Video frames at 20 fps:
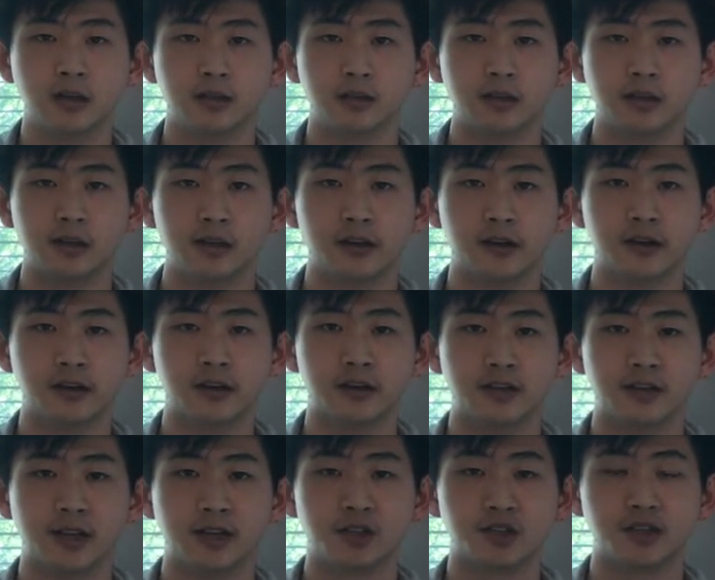their
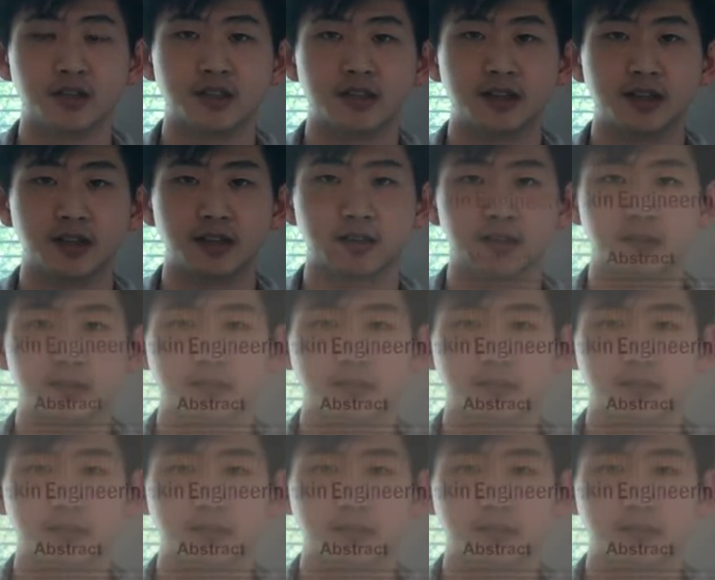attention states.